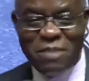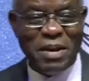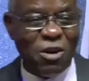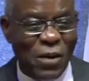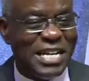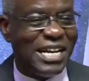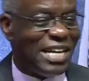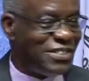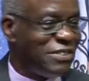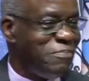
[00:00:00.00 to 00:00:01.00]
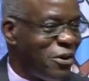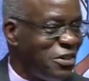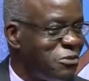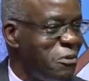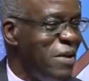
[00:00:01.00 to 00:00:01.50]
by the word dress?
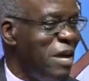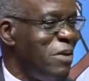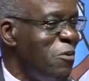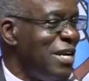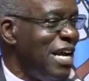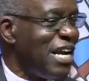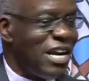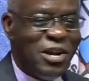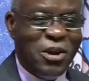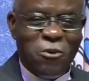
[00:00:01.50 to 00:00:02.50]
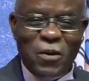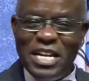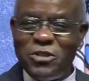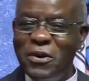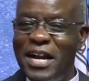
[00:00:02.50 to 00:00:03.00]
Because we may be wondering, when he
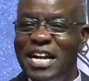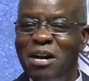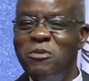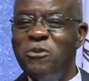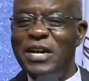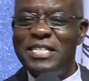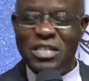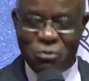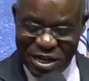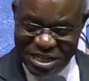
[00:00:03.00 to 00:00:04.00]
told Adam, dress it, what